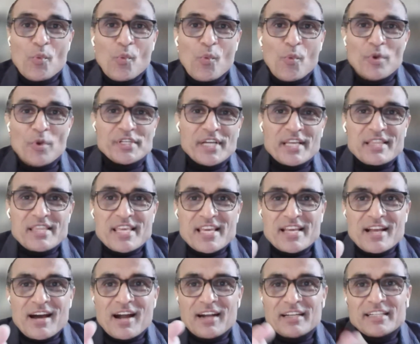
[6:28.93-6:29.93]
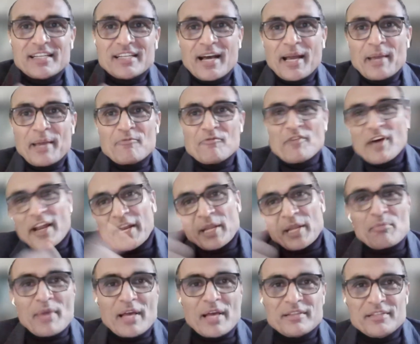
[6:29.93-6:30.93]
which I think are
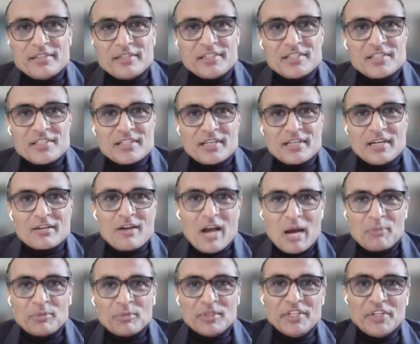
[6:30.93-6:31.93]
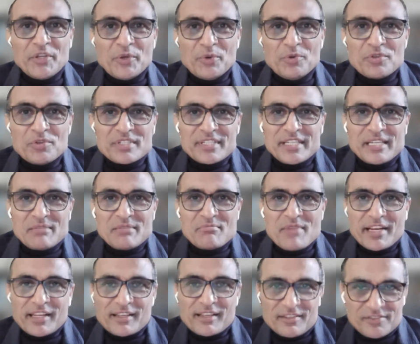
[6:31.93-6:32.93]
time-varying methods commonly used in
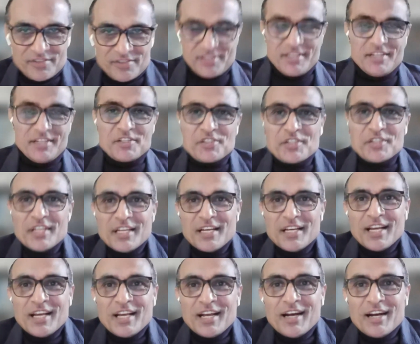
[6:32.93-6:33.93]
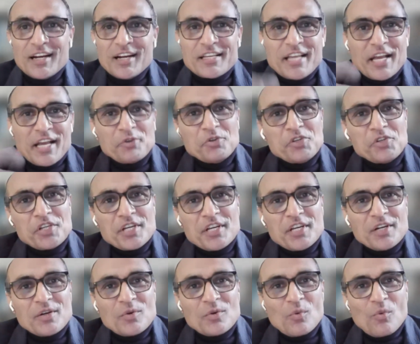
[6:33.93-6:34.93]
medical research. Can you
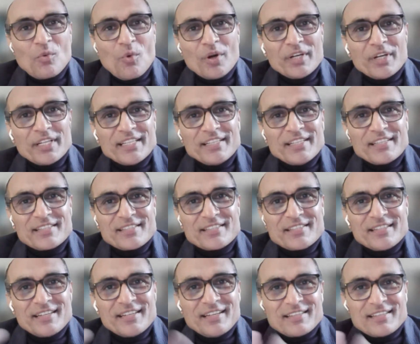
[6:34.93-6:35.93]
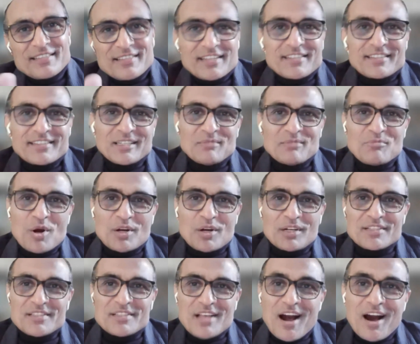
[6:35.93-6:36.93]
share what these statistical
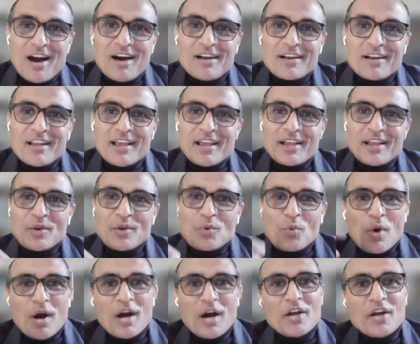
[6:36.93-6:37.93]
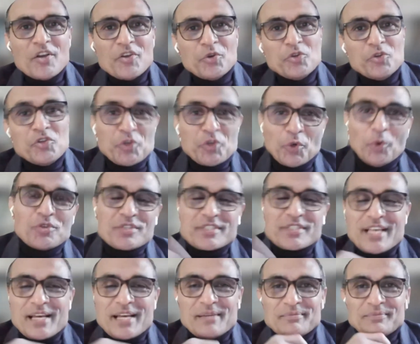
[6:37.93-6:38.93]
models are and why you chose
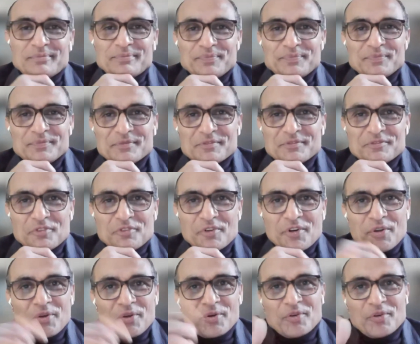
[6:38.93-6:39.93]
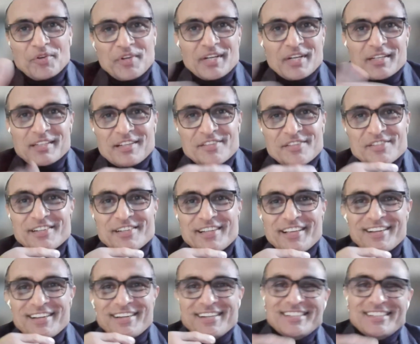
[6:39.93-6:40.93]
them for your cluster
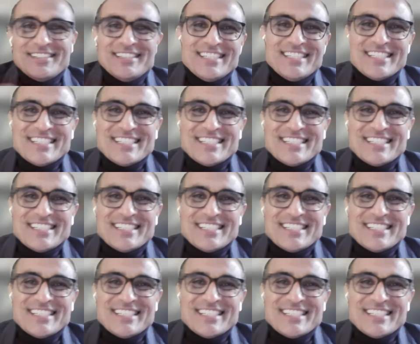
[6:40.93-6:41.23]
data?